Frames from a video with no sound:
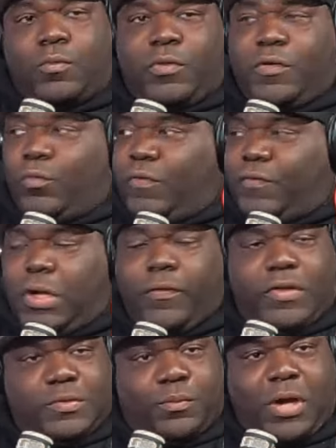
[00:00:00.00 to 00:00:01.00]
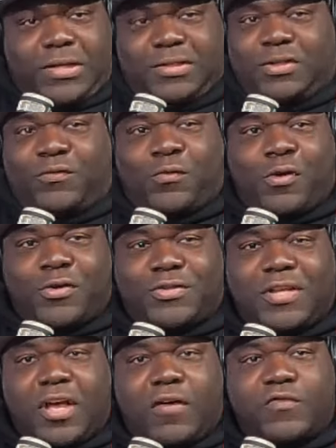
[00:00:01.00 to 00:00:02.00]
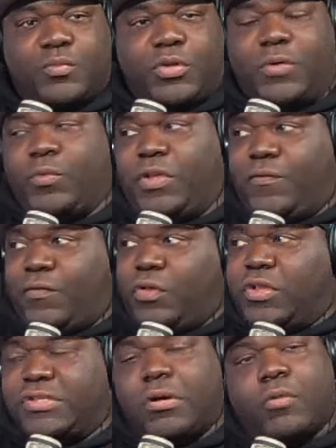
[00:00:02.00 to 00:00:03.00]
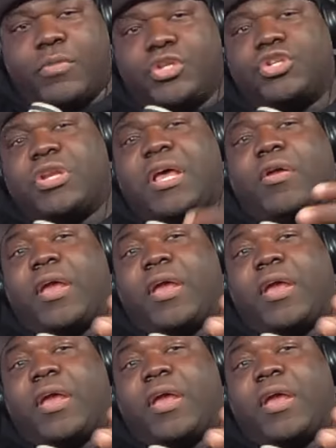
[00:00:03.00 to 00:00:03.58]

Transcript: We've done this process for ourselves, but we feel it's our mission now